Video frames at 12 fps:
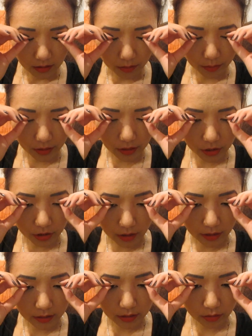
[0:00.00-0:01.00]
pinch your
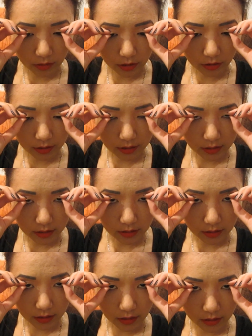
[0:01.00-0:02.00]
eyelids where your crease
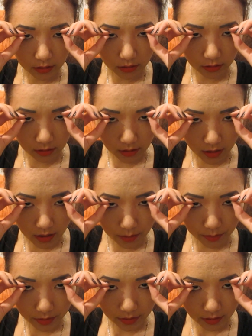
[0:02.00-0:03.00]
is, look
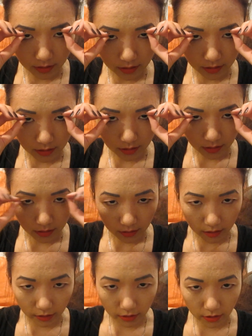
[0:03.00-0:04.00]
up,
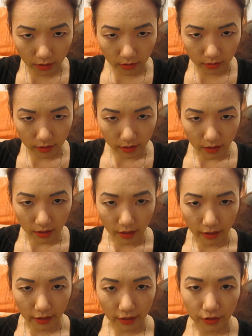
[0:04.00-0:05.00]
let go,
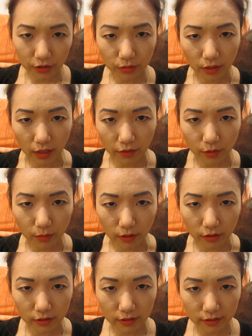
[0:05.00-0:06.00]
and you will have your
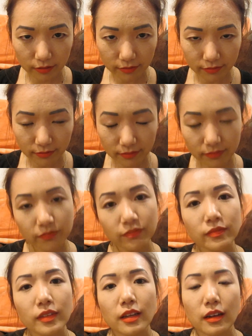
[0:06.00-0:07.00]
monolids.
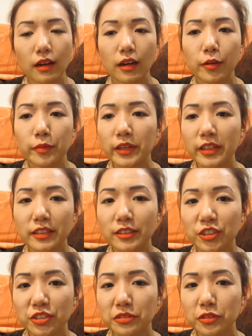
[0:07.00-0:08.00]
And then
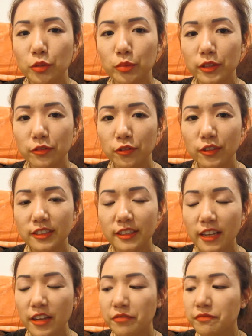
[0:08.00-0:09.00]
just don't blink for the rest of the day.